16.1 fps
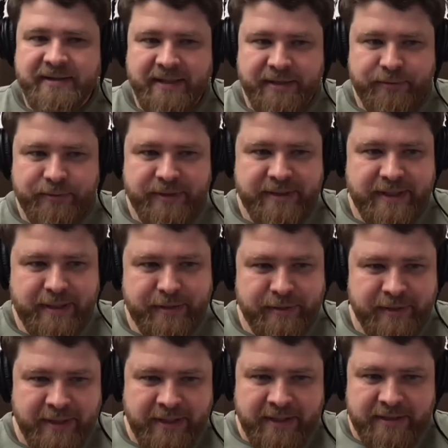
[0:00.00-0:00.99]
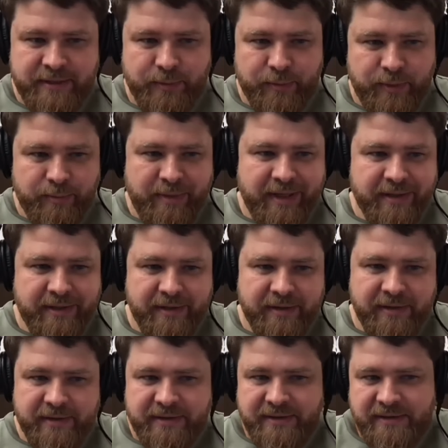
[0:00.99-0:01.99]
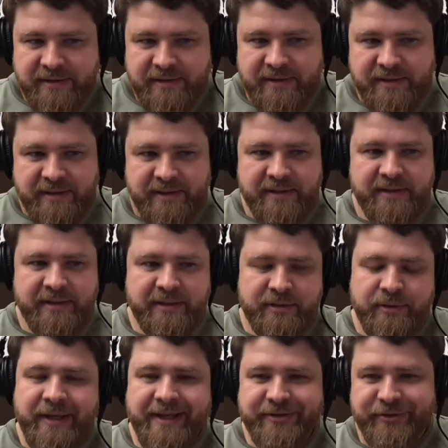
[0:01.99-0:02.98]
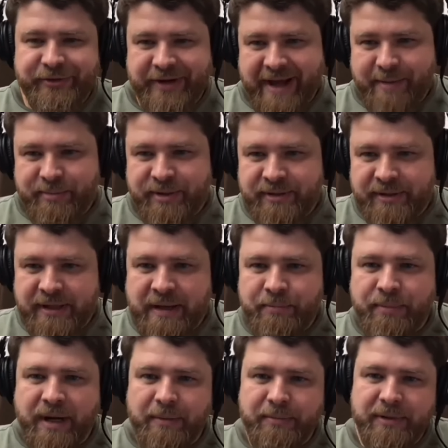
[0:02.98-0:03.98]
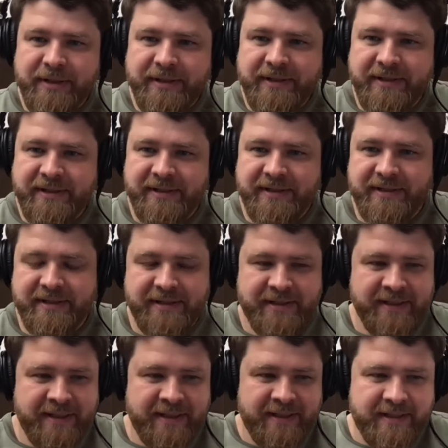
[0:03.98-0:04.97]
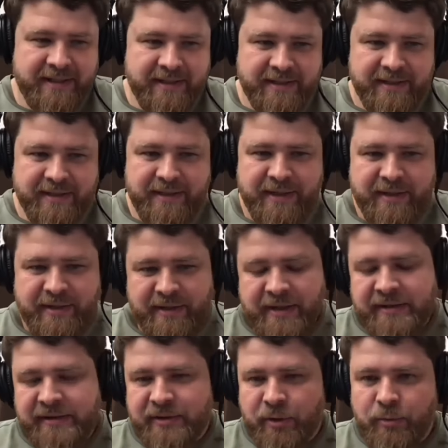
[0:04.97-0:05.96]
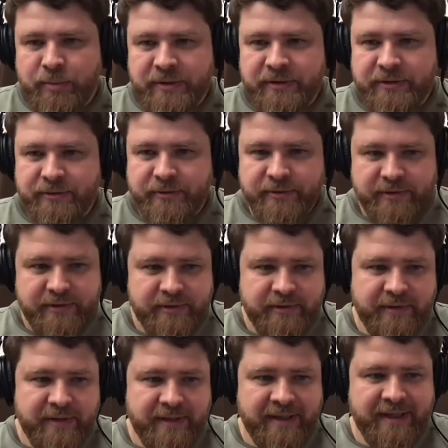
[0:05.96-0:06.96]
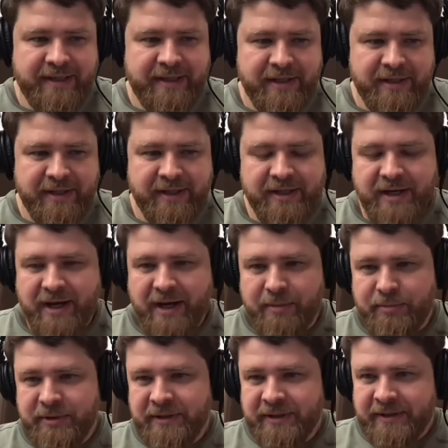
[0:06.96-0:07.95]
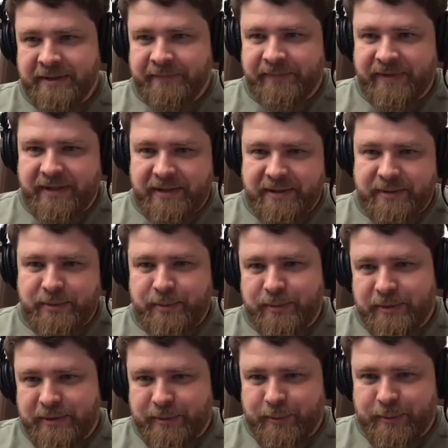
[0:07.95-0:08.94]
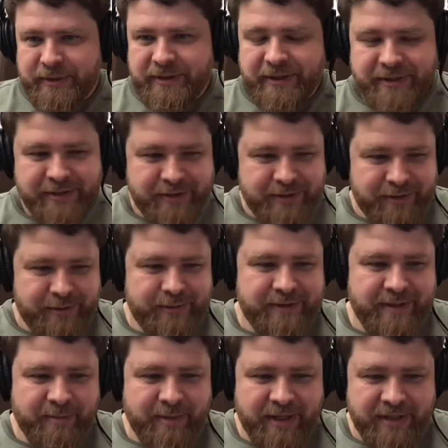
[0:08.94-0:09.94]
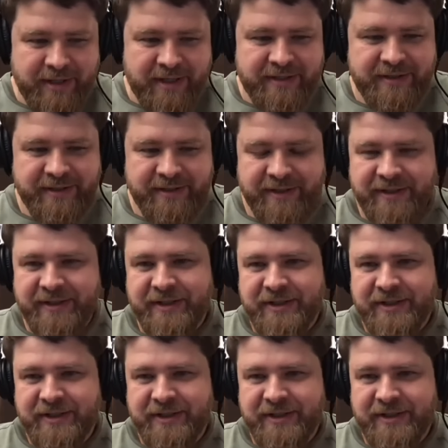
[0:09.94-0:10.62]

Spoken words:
etc., etc. So we made this Together app public and open source on the GitHub, and we started to do some other